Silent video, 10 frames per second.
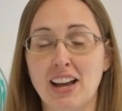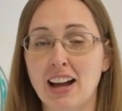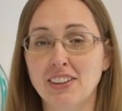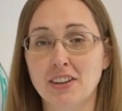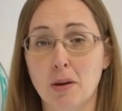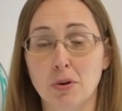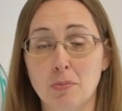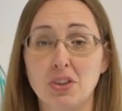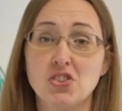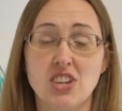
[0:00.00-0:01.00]
on the number of
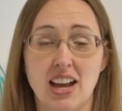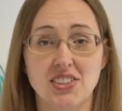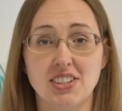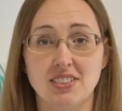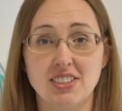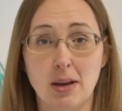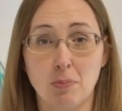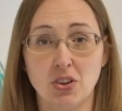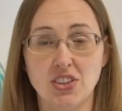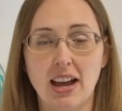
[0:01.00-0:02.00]
pills she has to take
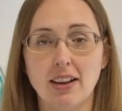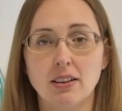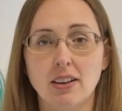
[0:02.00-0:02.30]
per day.